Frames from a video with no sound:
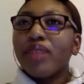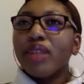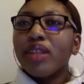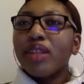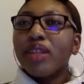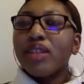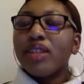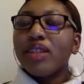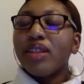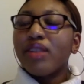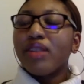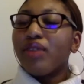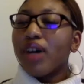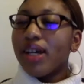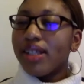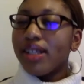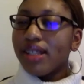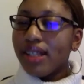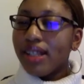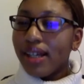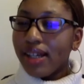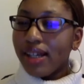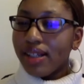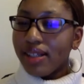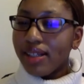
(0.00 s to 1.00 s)

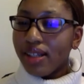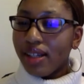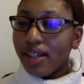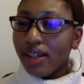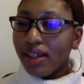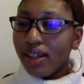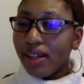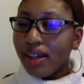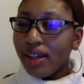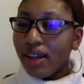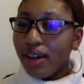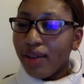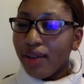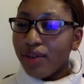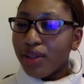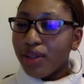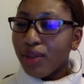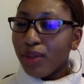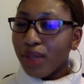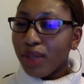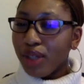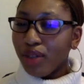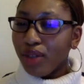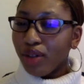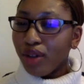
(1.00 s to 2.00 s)
self-isolating if someone
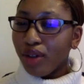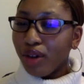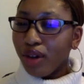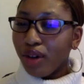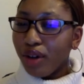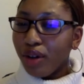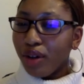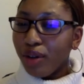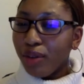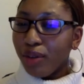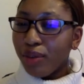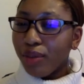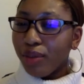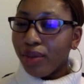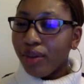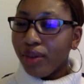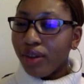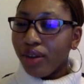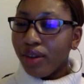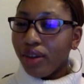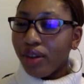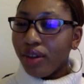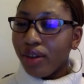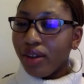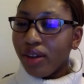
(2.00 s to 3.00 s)
in your home
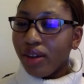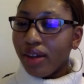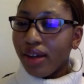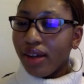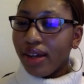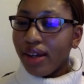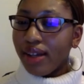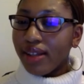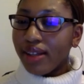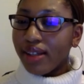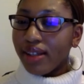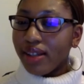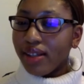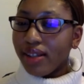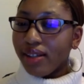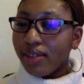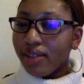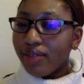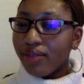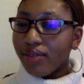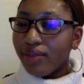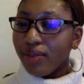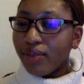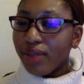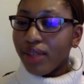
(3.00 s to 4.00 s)
has it?
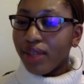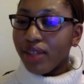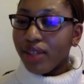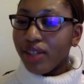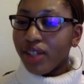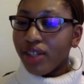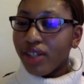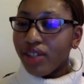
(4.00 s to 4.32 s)
Were they changing?